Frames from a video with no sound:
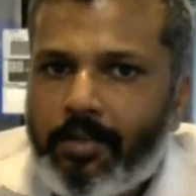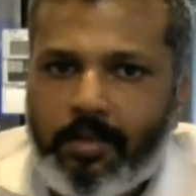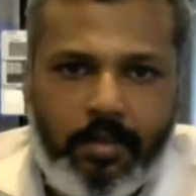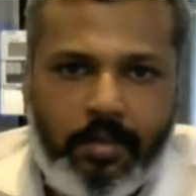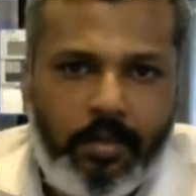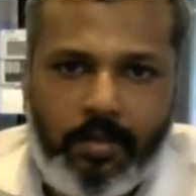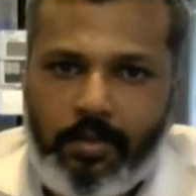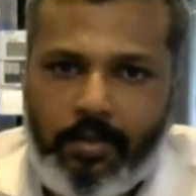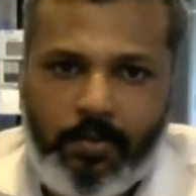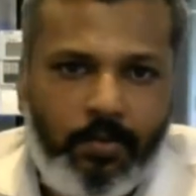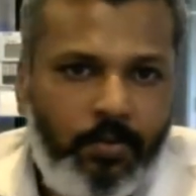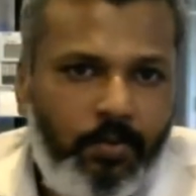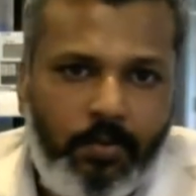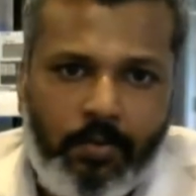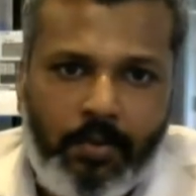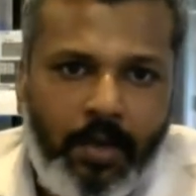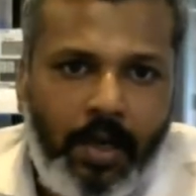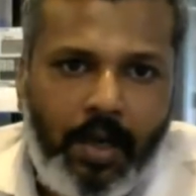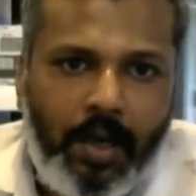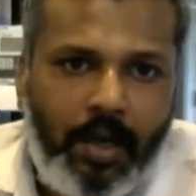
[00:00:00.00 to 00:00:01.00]
you
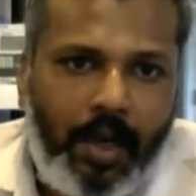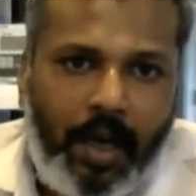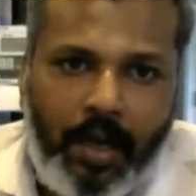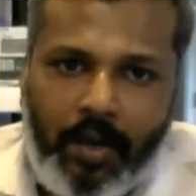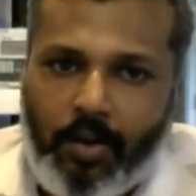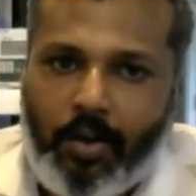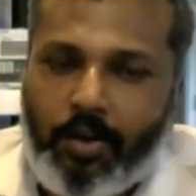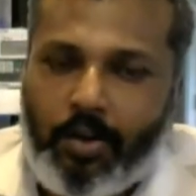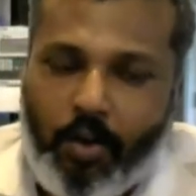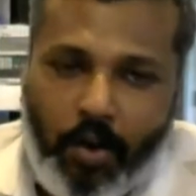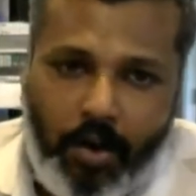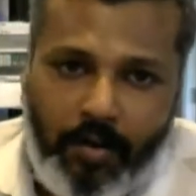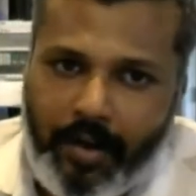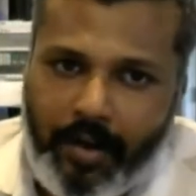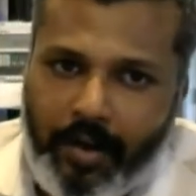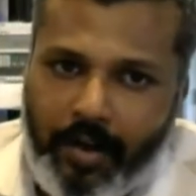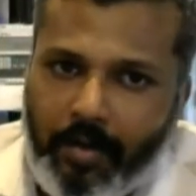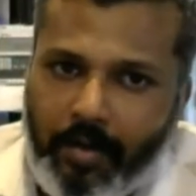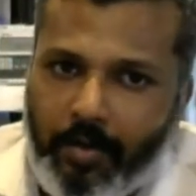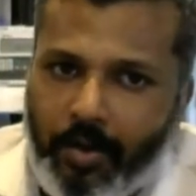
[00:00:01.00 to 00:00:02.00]
are not
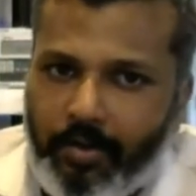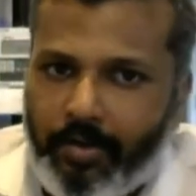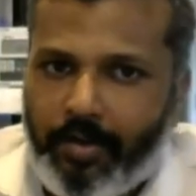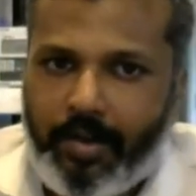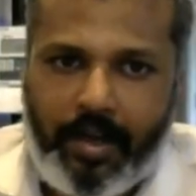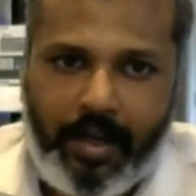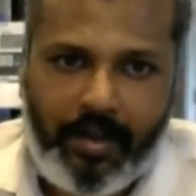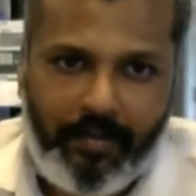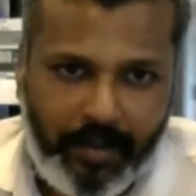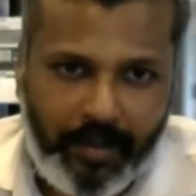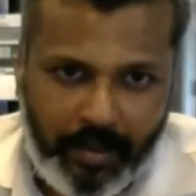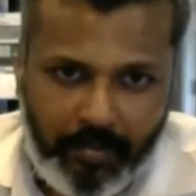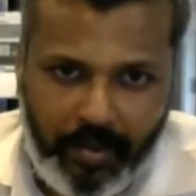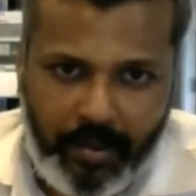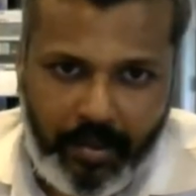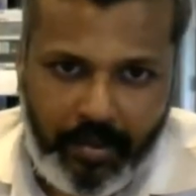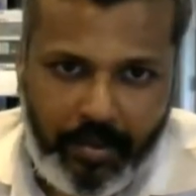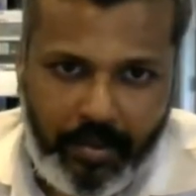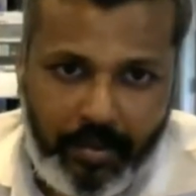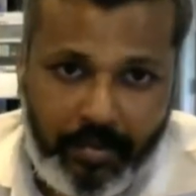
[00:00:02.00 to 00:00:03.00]
confident about your driving
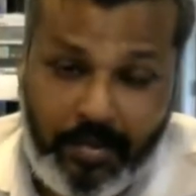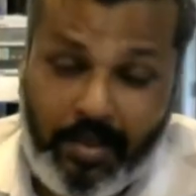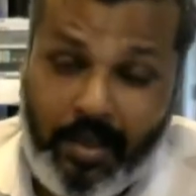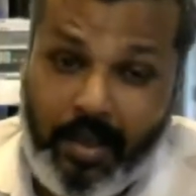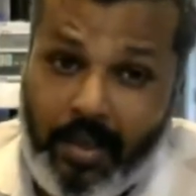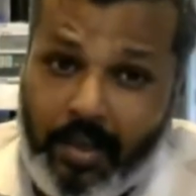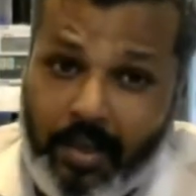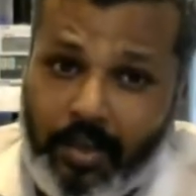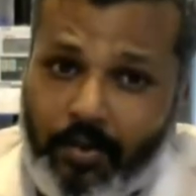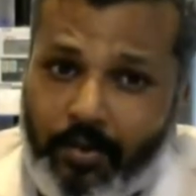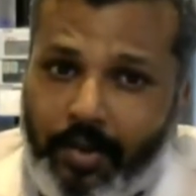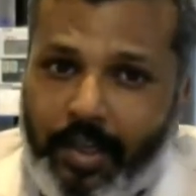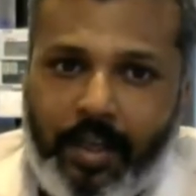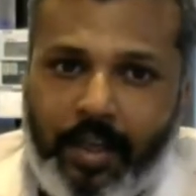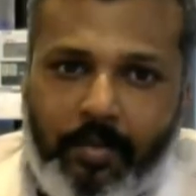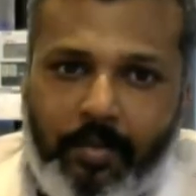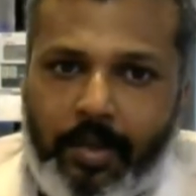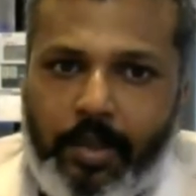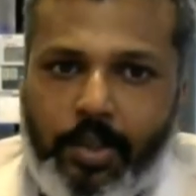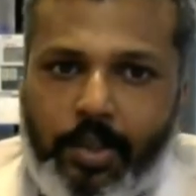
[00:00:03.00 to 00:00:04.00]
abilities. You take up
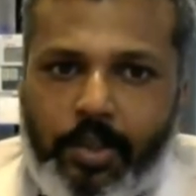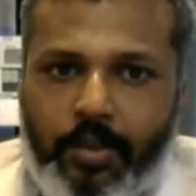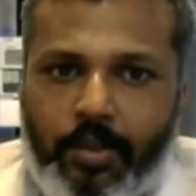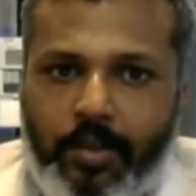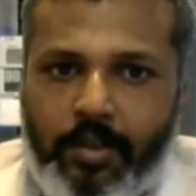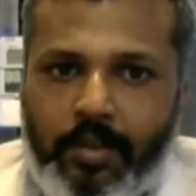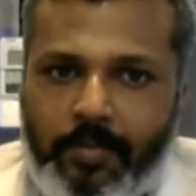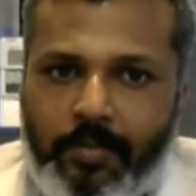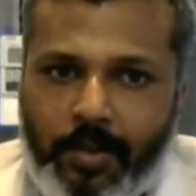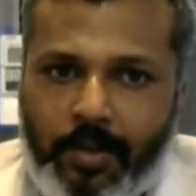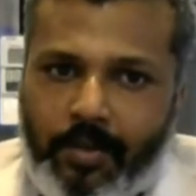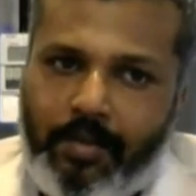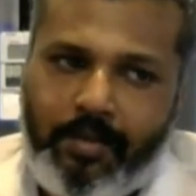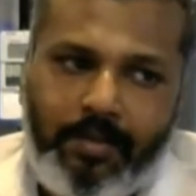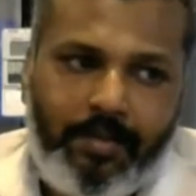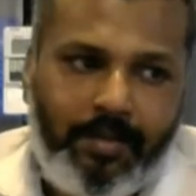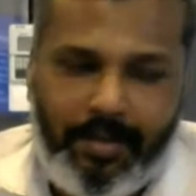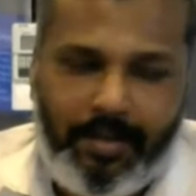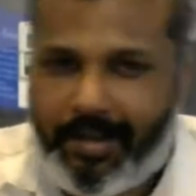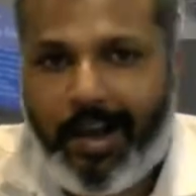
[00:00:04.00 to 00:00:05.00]
an insurance because
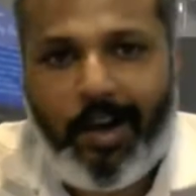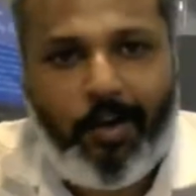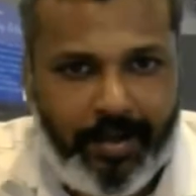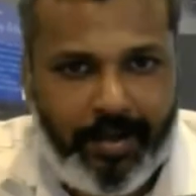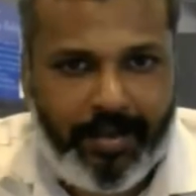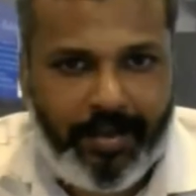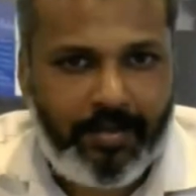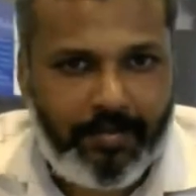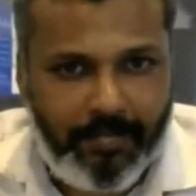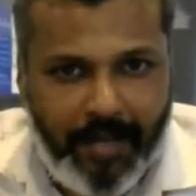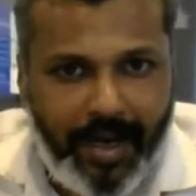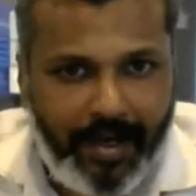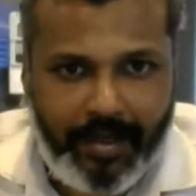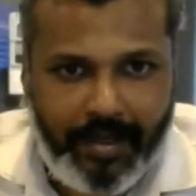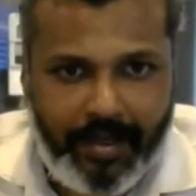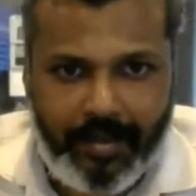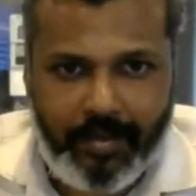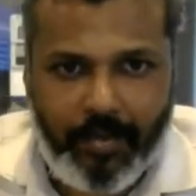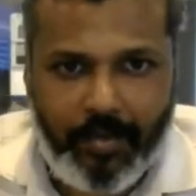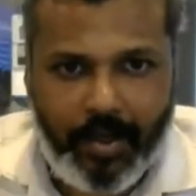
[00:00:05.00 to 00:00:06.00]
now it is
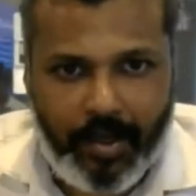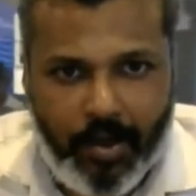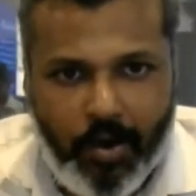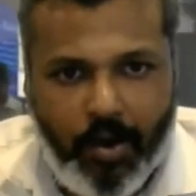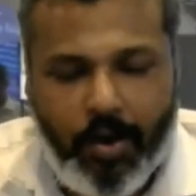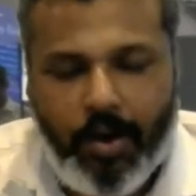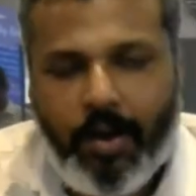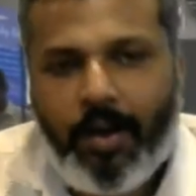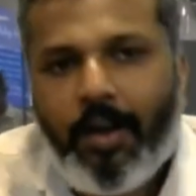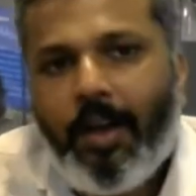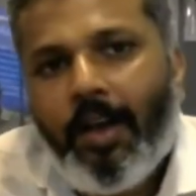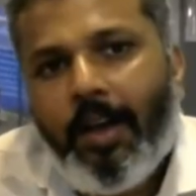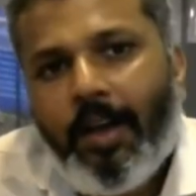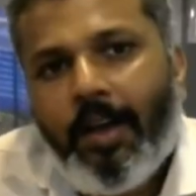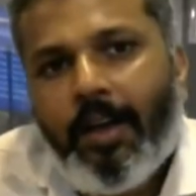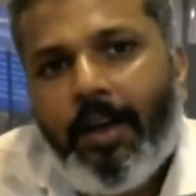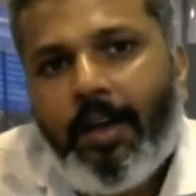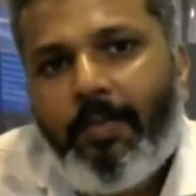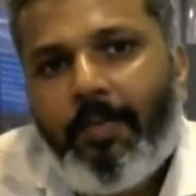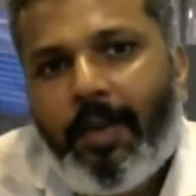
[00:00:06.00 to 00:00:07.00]
mandated by law,
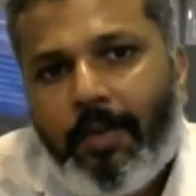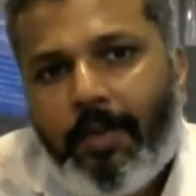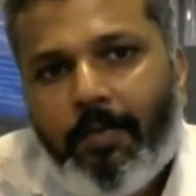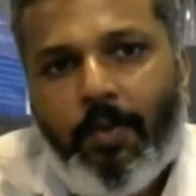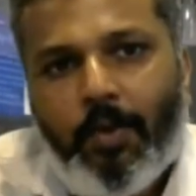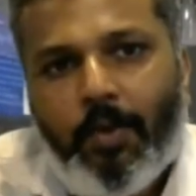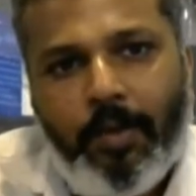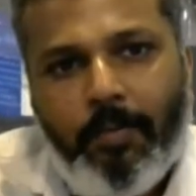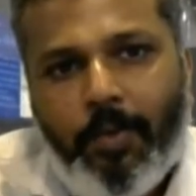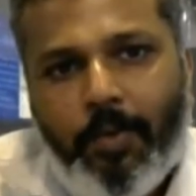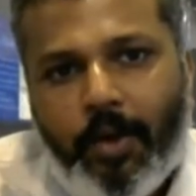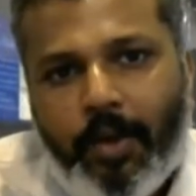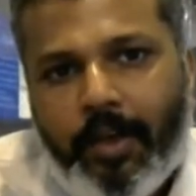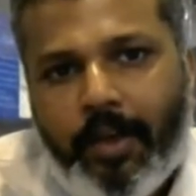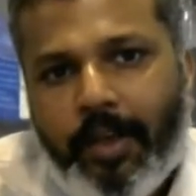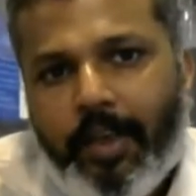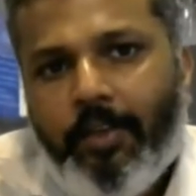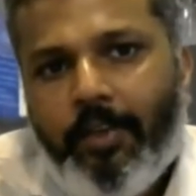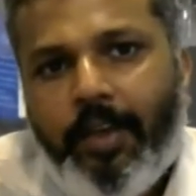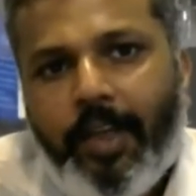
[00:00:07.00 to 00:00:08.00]
but more importantly,
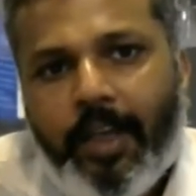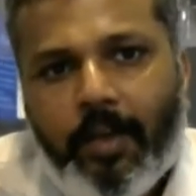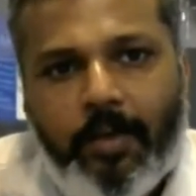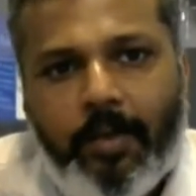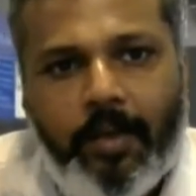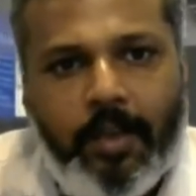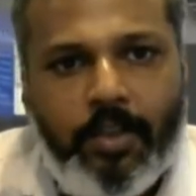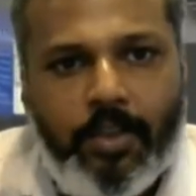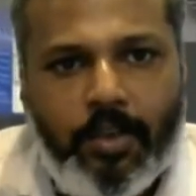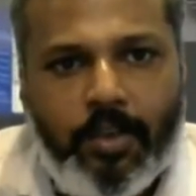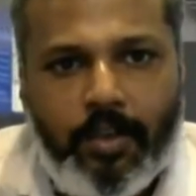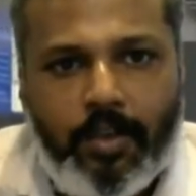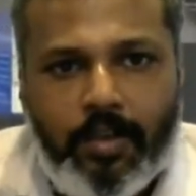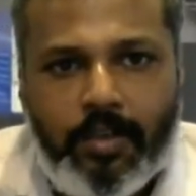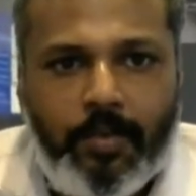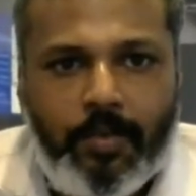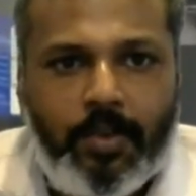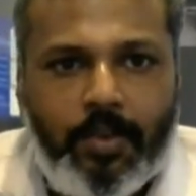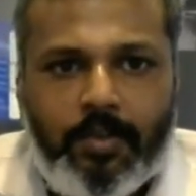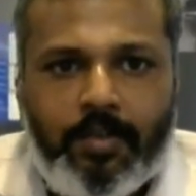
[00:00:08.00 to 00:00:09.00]
you take up an insurance
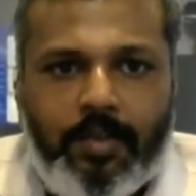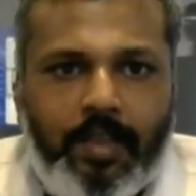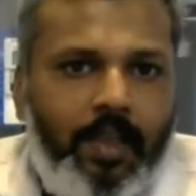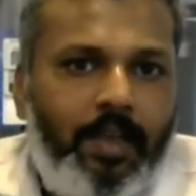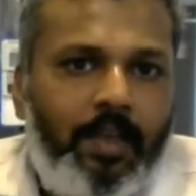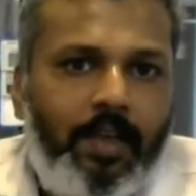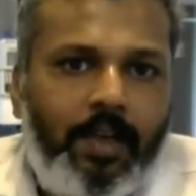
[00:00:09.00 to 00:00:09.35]
because there are